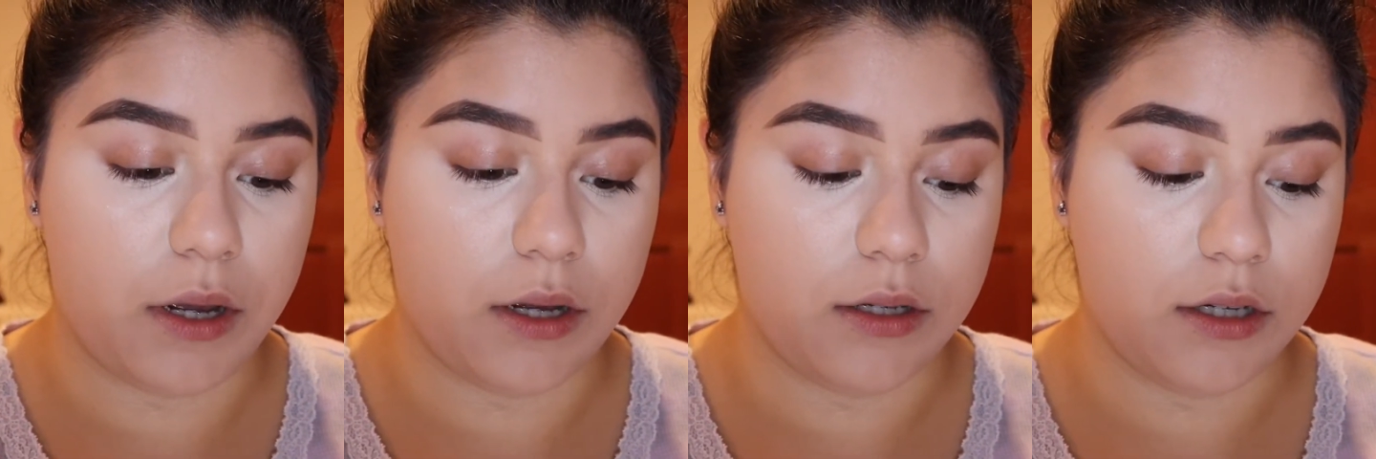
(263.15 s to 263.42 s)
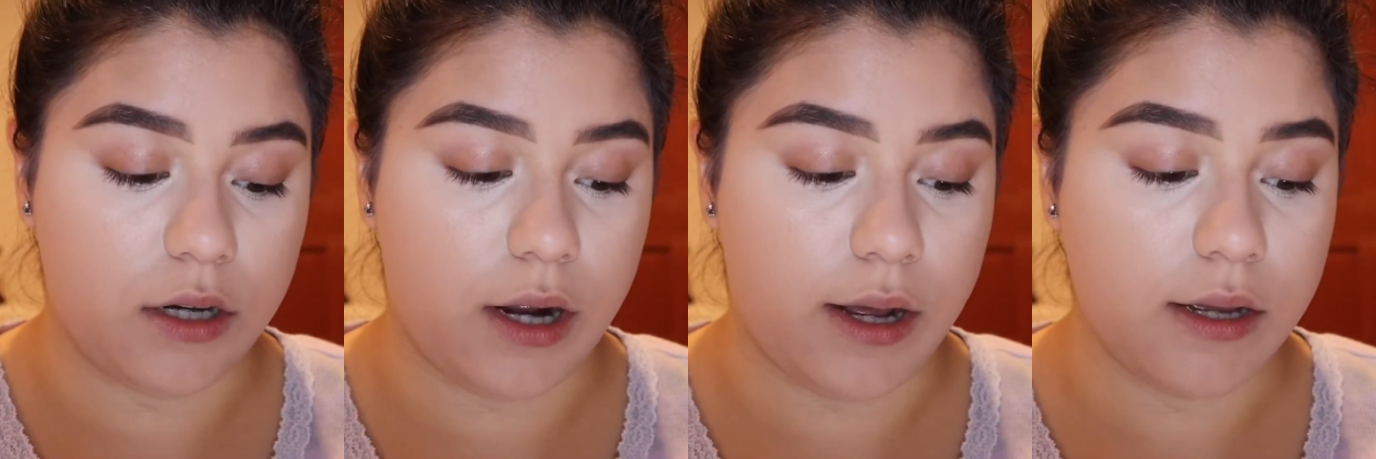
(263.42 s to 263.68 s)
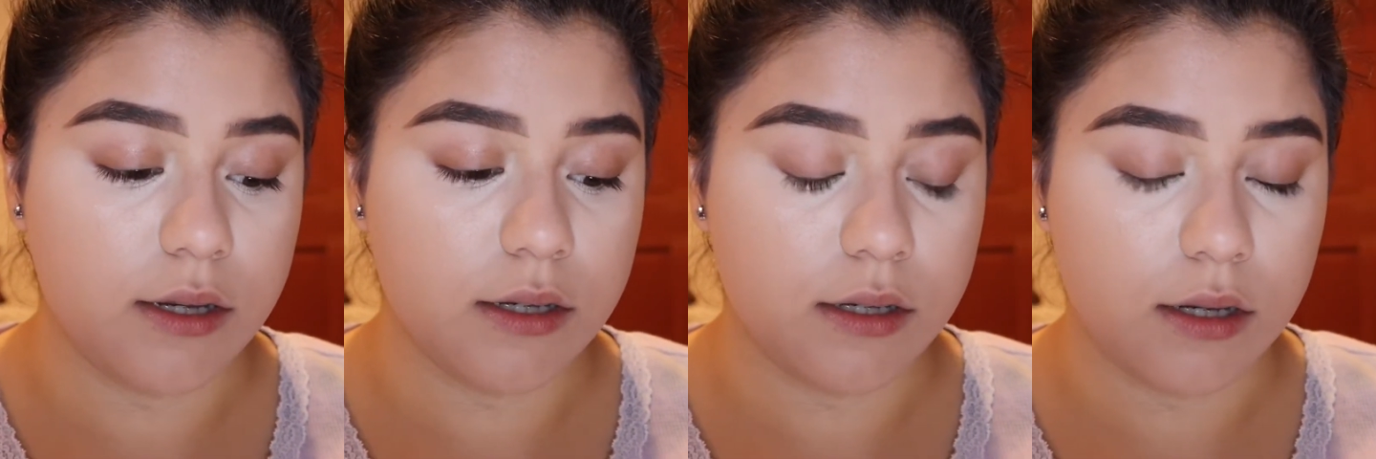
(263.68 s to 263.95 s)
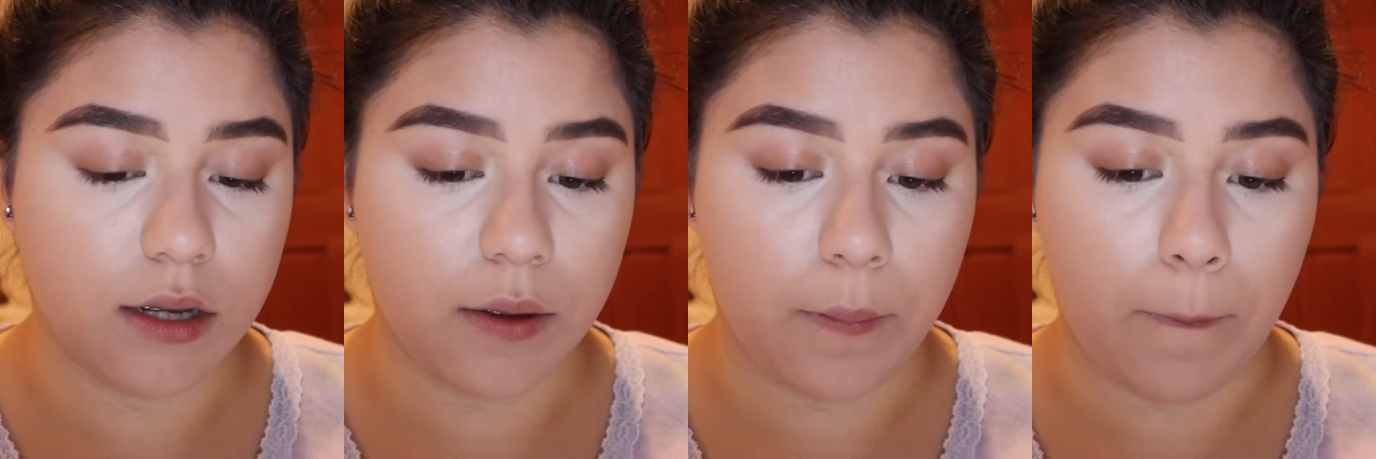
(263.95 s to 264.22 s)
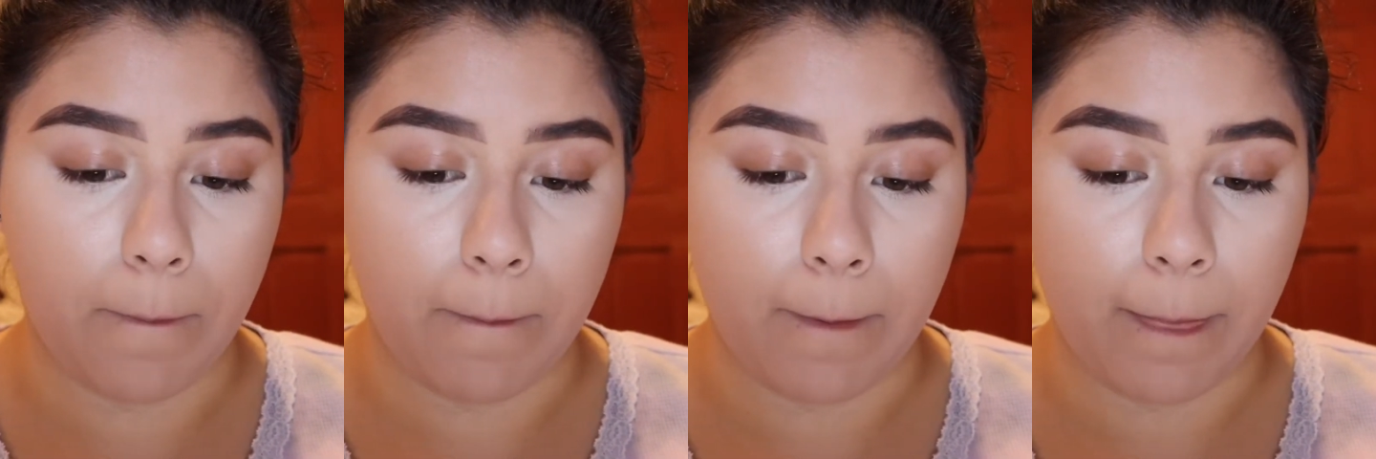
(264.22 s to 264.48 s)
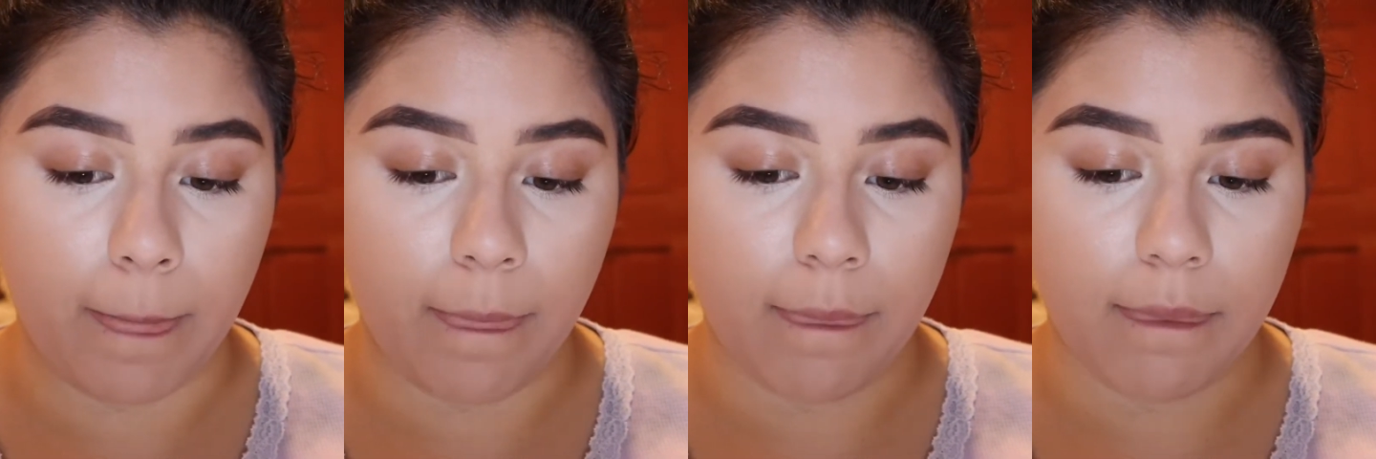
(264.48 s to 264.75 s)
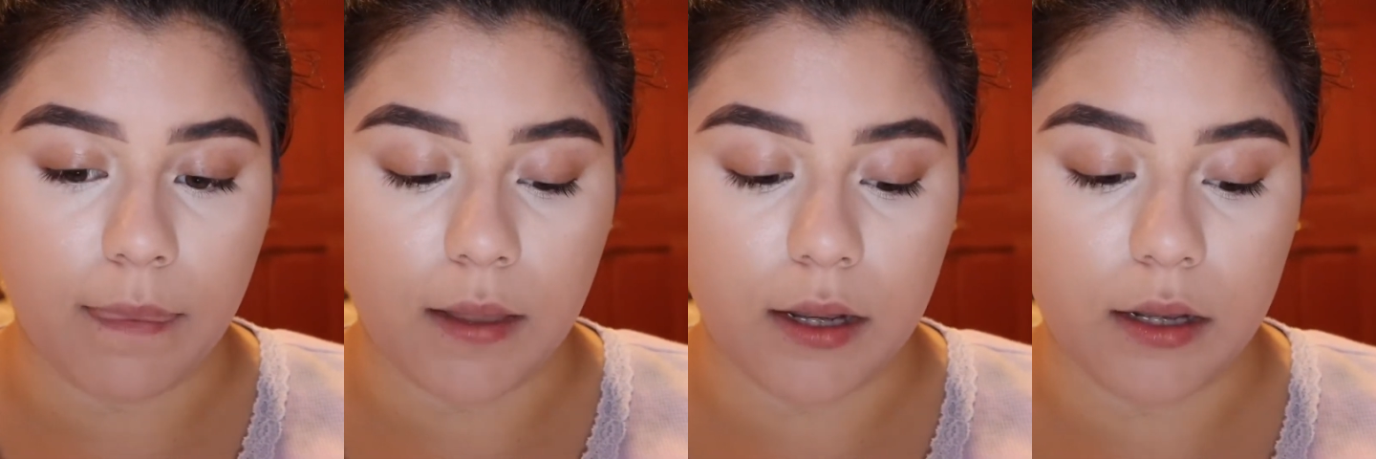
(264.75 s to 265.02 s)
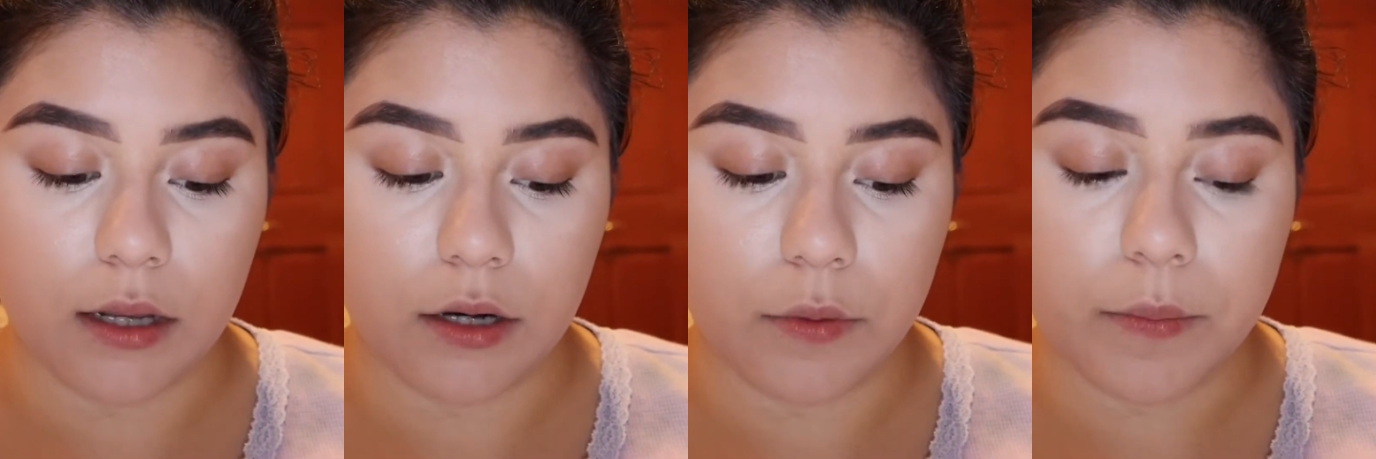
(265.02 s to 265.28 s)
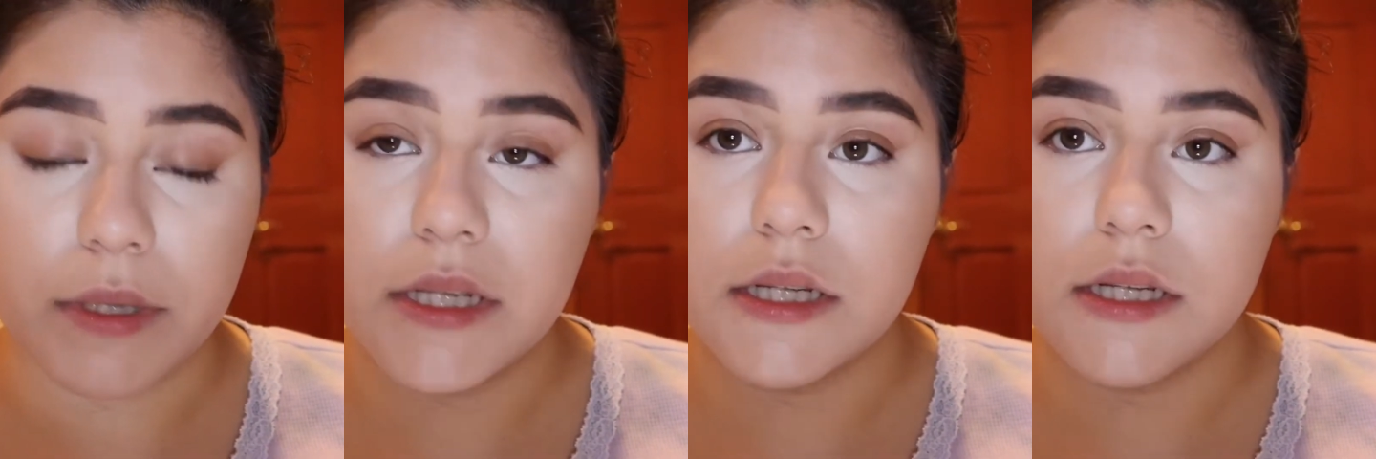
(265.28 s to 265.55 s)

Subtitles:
under eyes a little bit.